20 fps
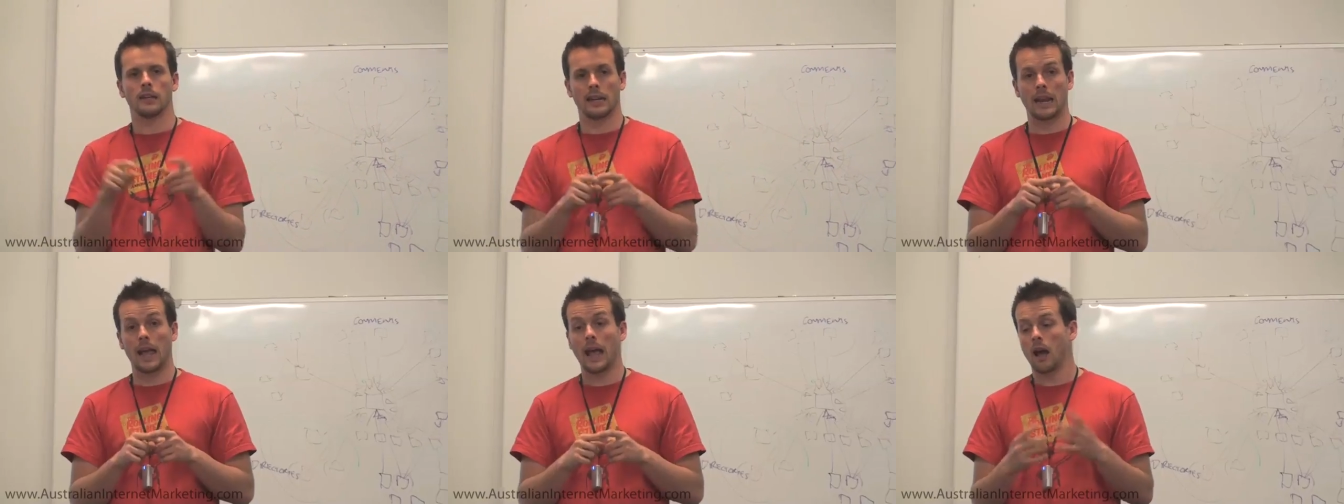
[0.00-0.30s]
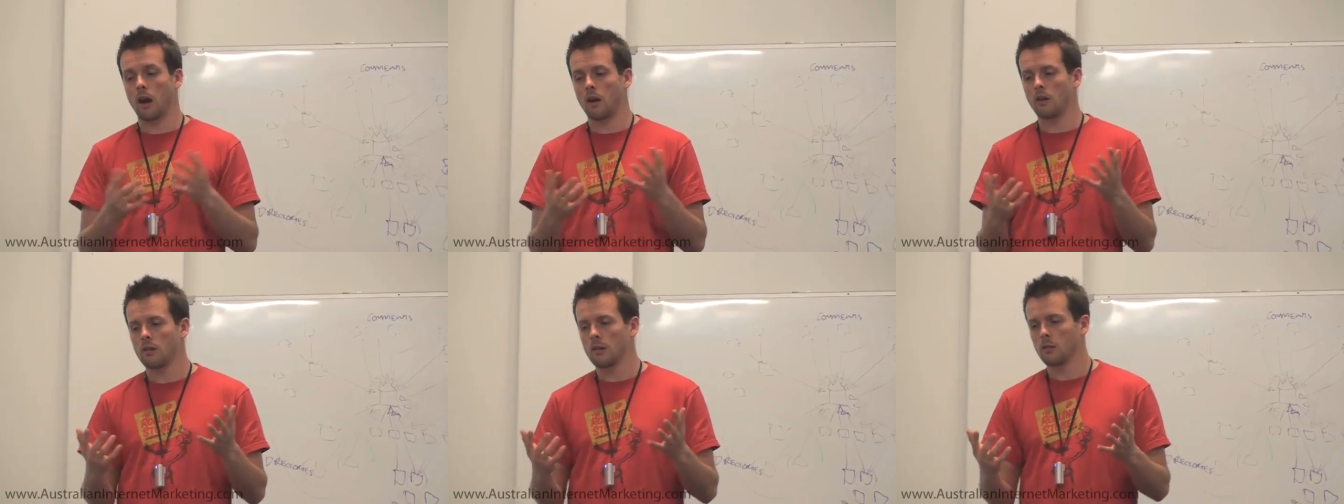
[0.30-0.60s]

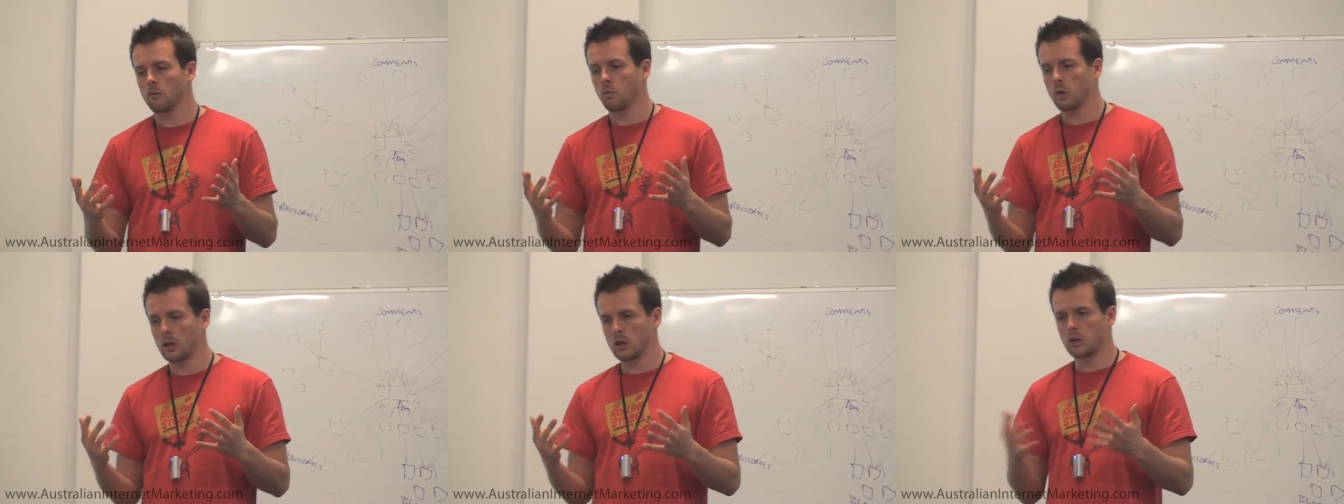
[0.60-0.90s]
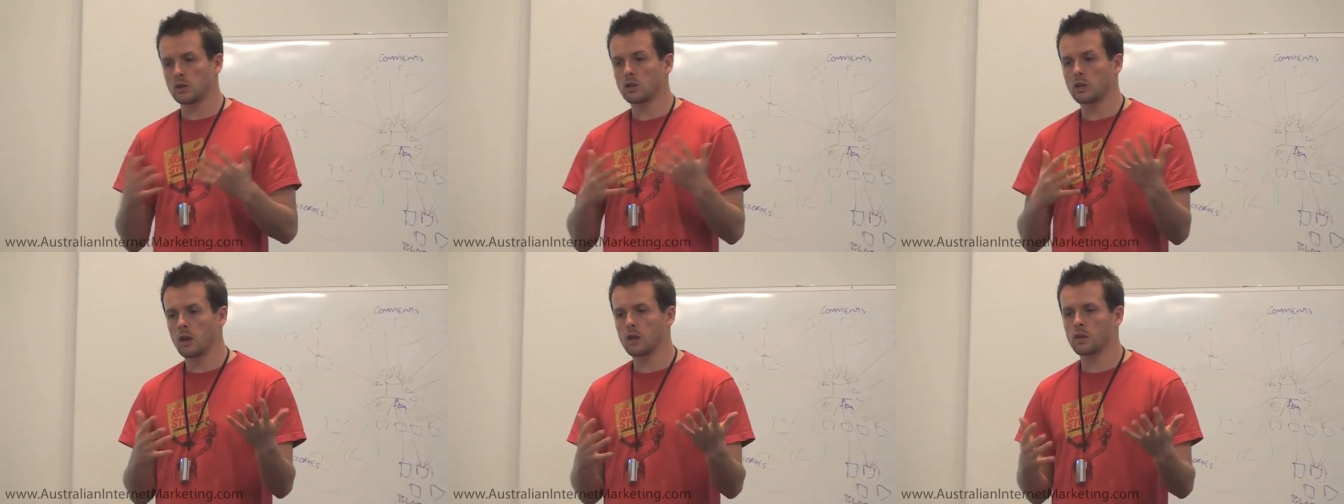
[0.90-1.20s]
now when
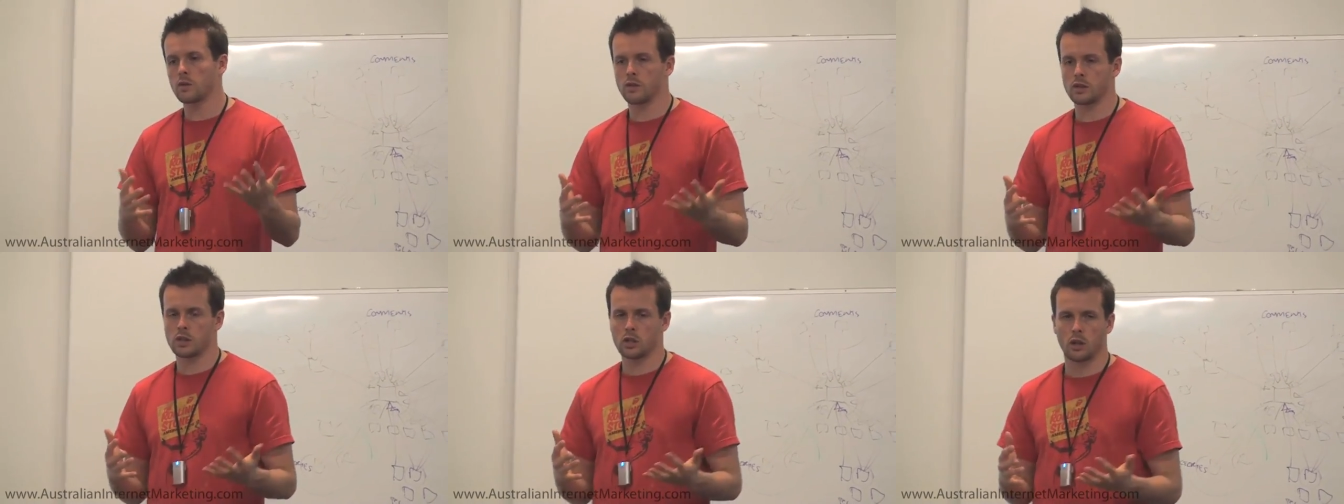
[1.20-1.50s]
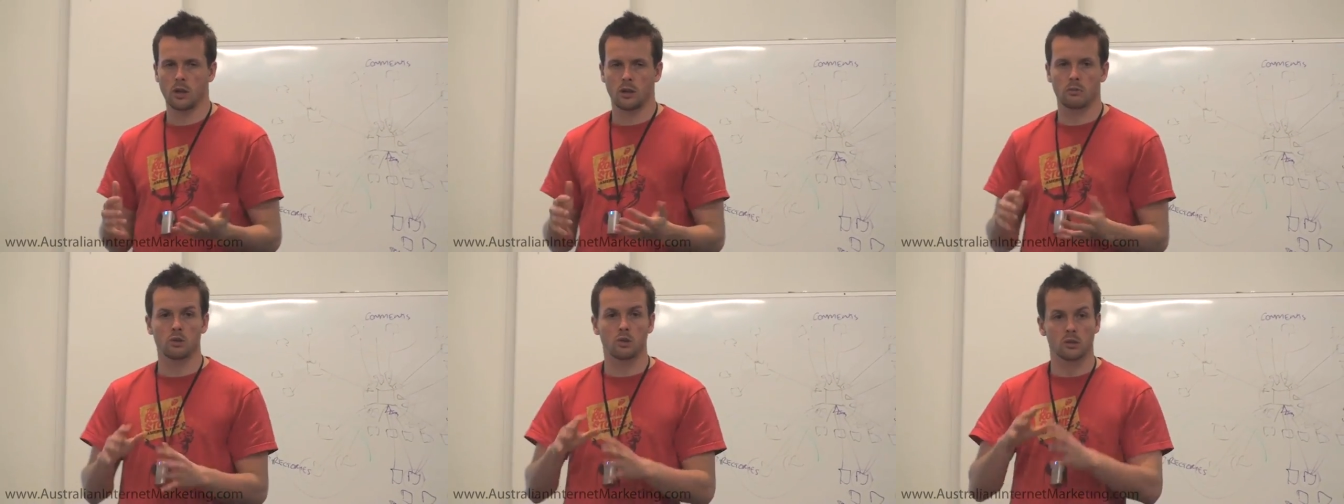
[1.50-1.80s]
you search for
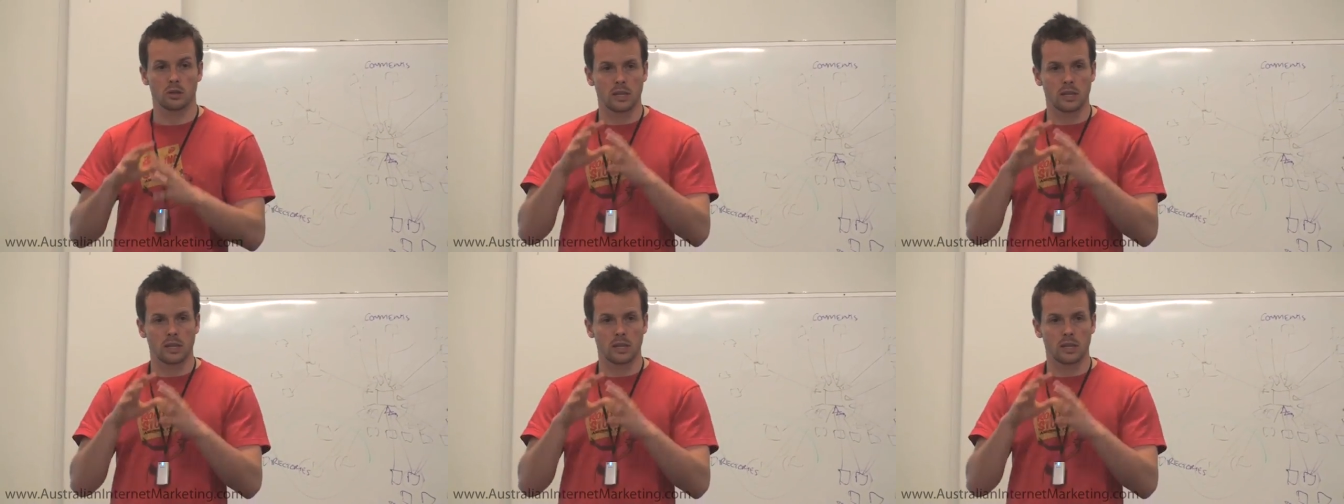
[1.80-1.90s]
terms,